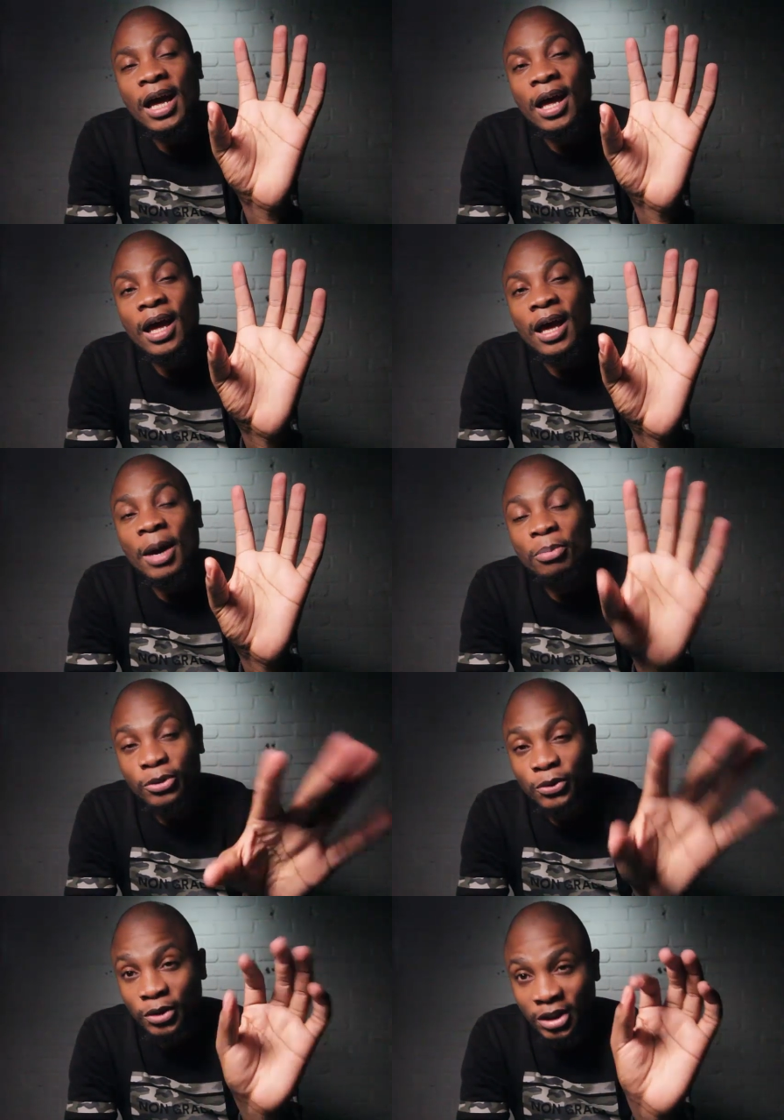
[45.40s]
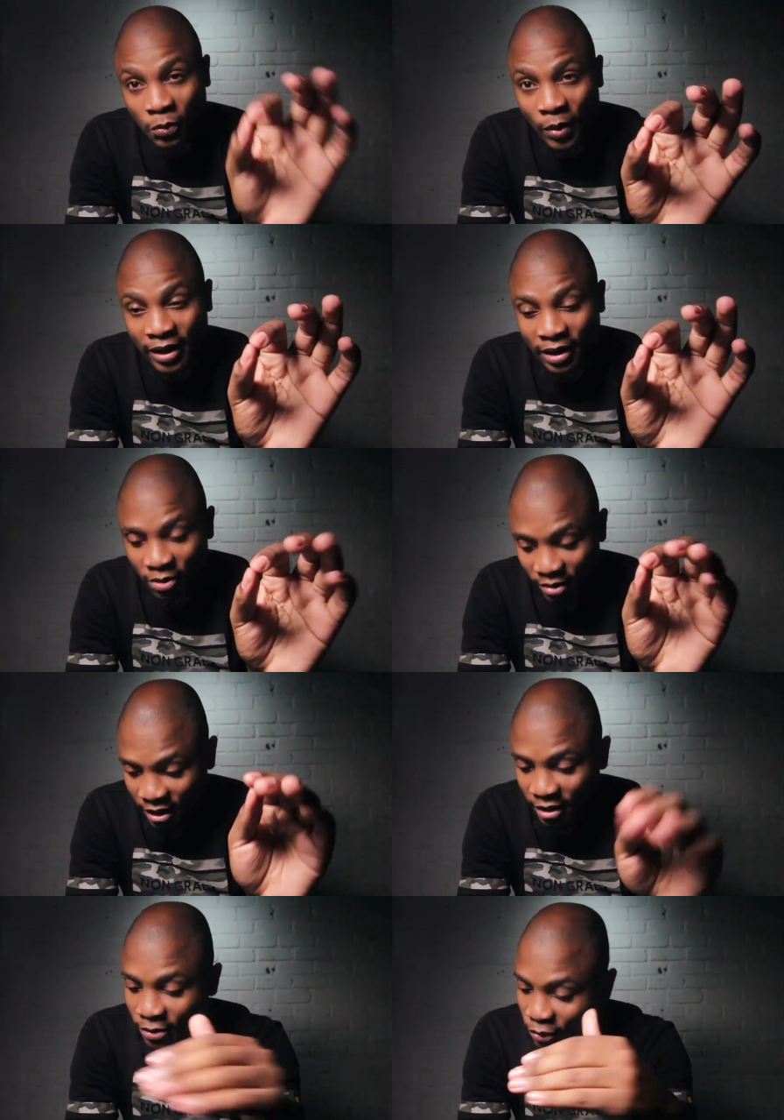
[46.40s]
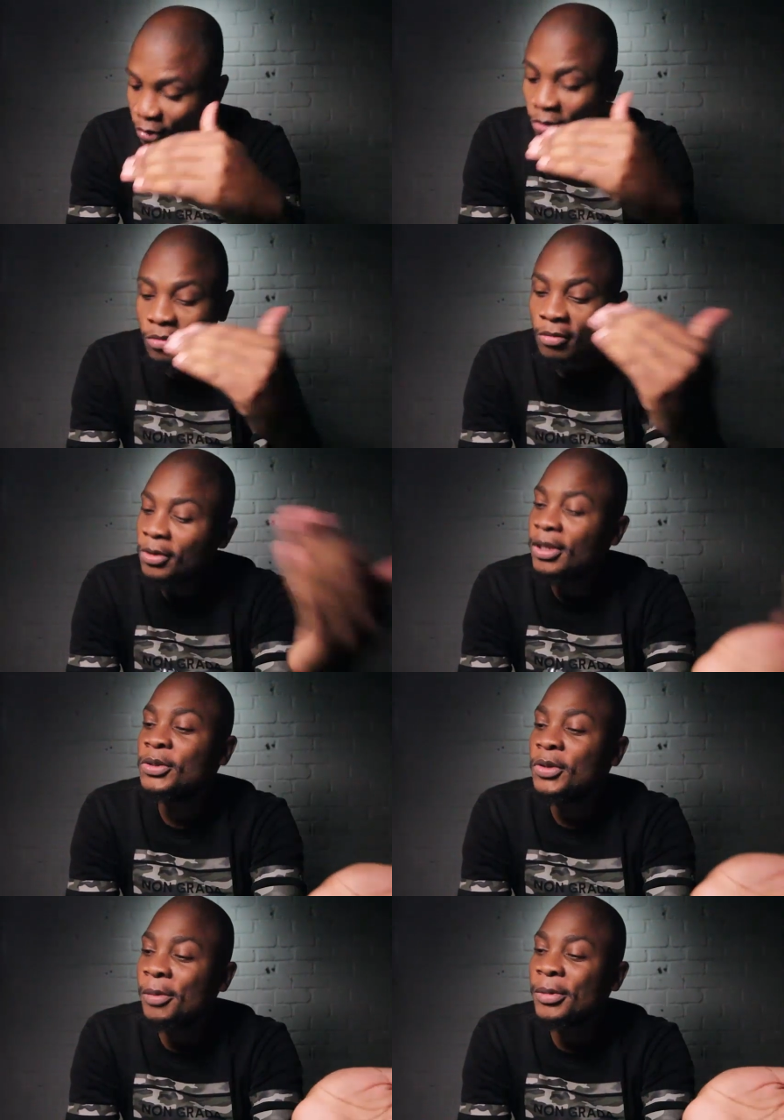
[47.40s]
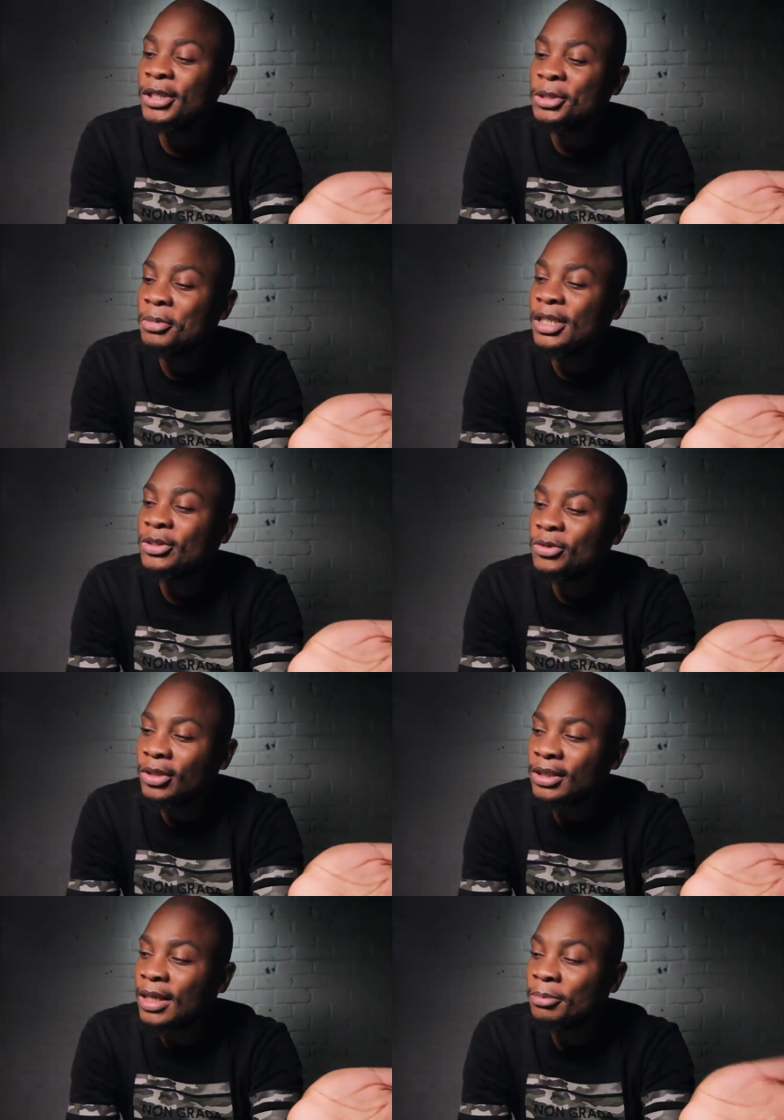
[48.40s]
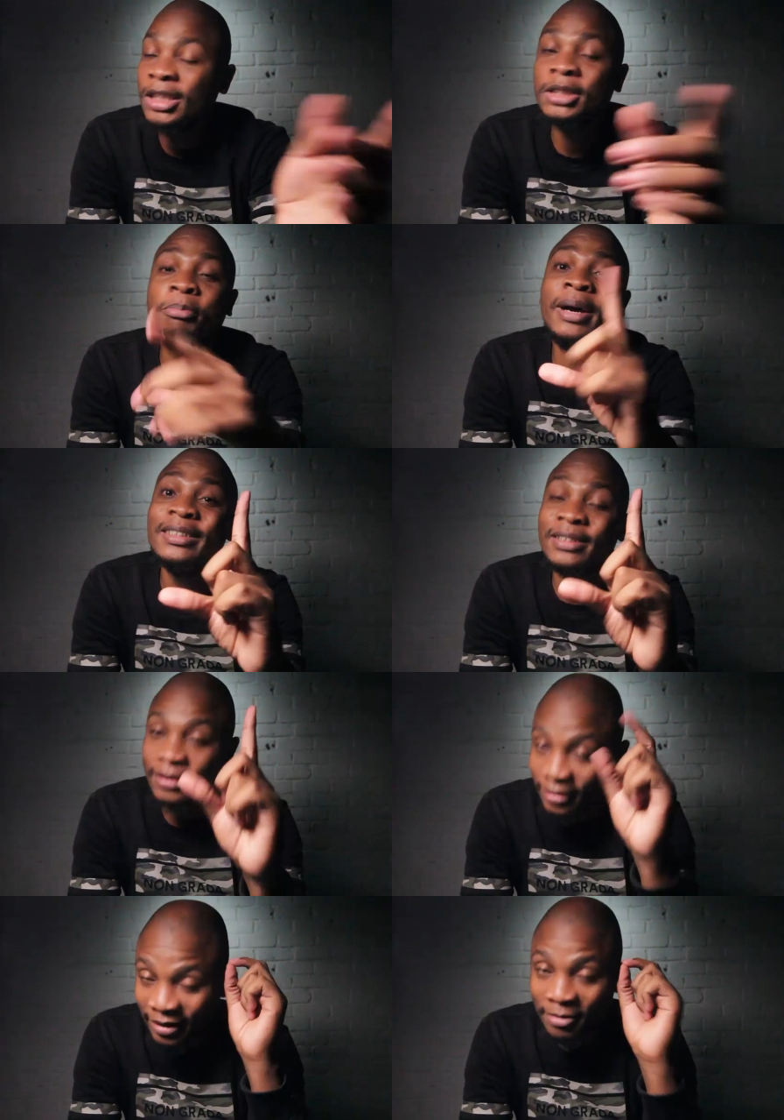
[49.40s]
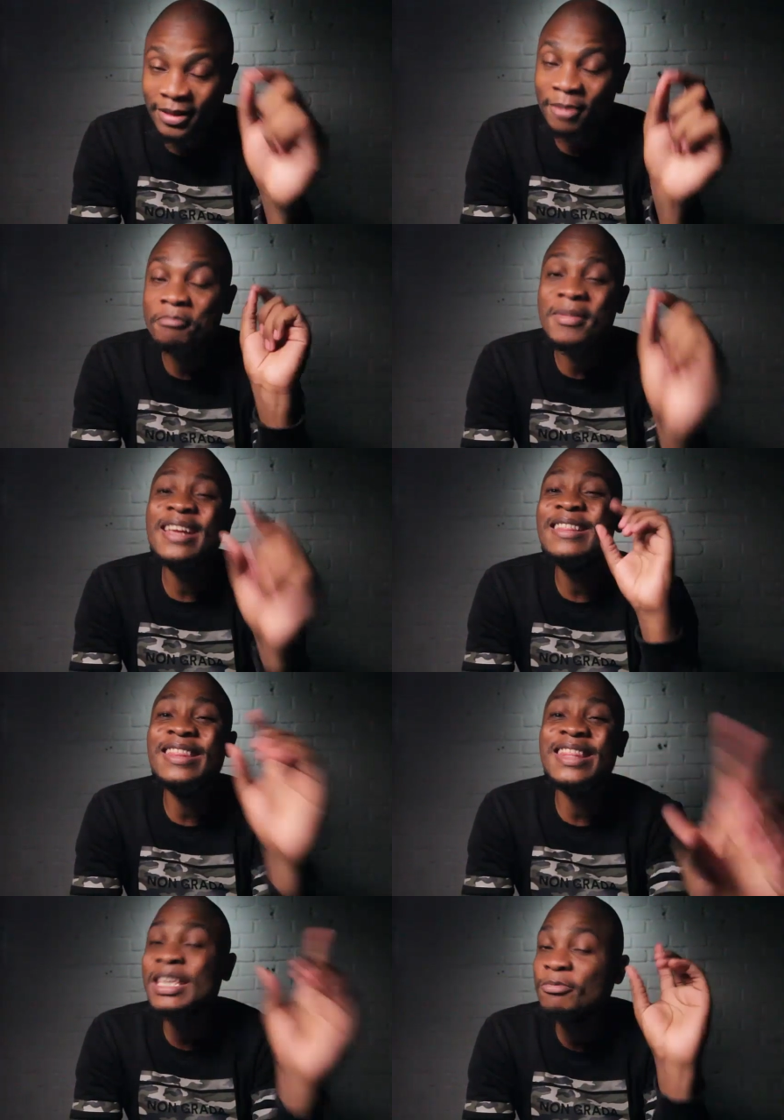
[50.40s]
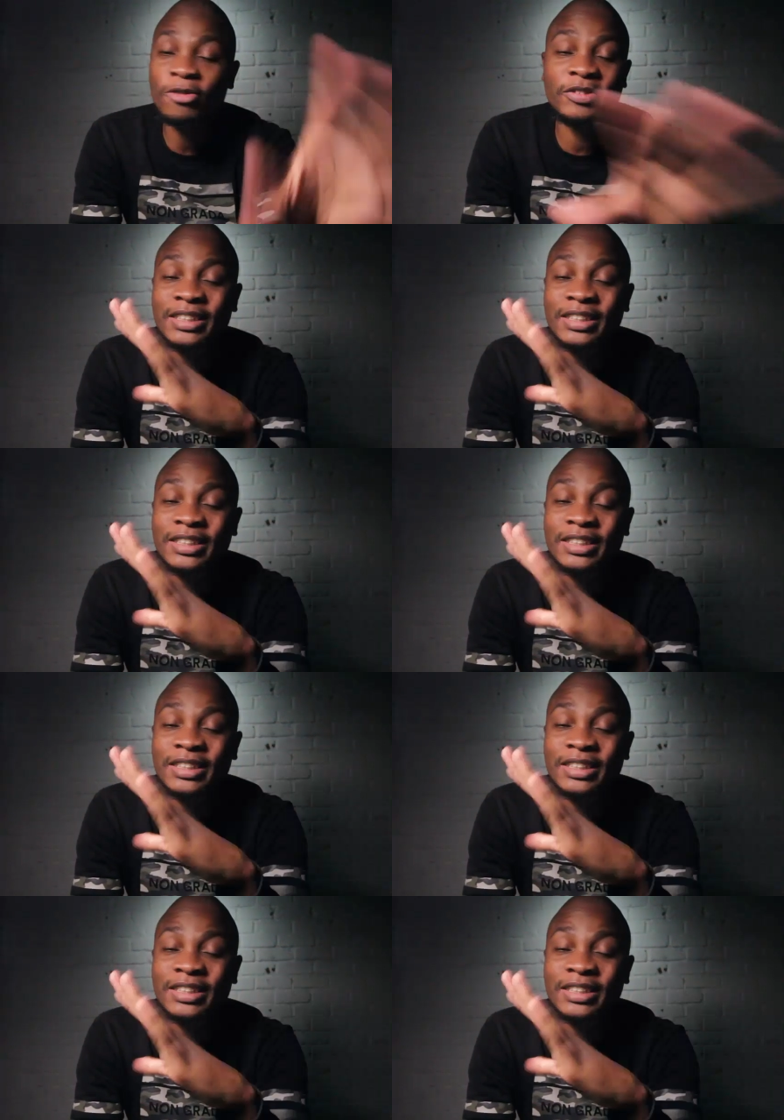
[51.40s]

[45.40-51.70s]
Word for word: uh, Apostle Chiwenga. Okay, so we're gonna talk about these main subjects, but the the main theme of